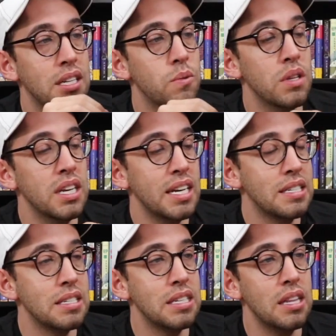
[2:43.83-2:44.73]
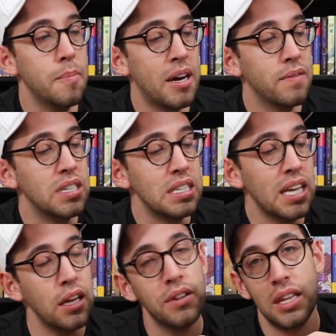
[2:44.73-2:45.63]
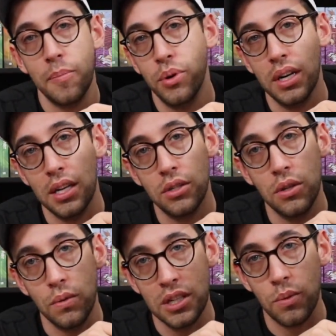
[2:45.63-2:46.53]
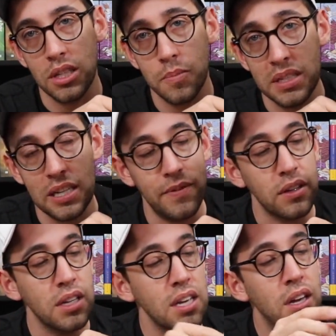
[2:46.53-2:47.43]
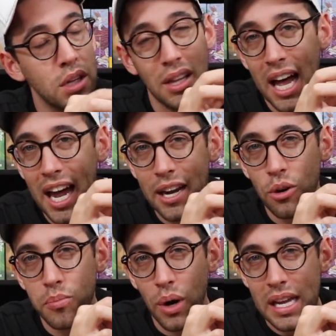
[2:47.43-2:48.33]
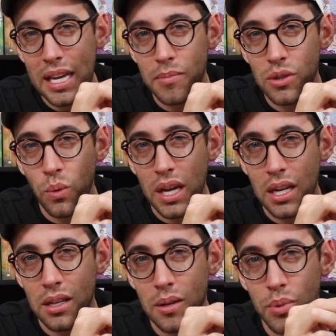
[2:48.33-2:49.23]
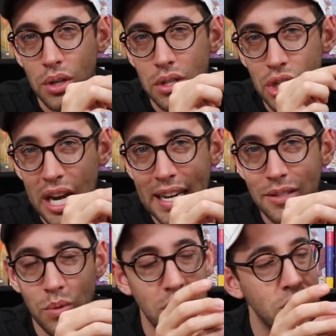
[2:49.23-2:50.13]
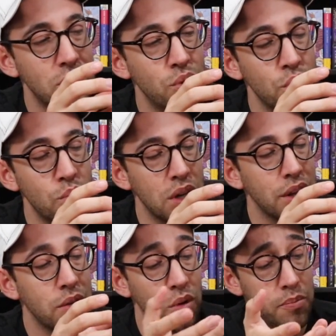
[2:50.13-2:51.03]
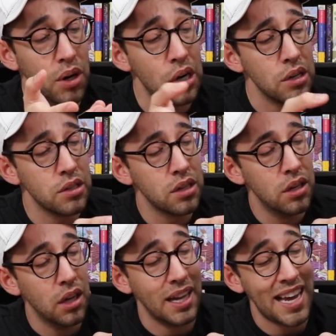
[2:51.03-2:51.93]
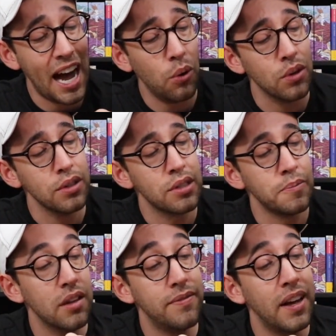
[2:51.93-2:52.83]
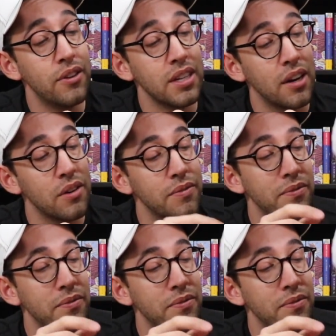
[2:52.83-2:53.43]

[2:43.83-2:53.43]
It's really nice to see the amount of detail that they put into this one specifically. The line or break in between the bird's chest, which is true with, with birds, and owls the feathers on her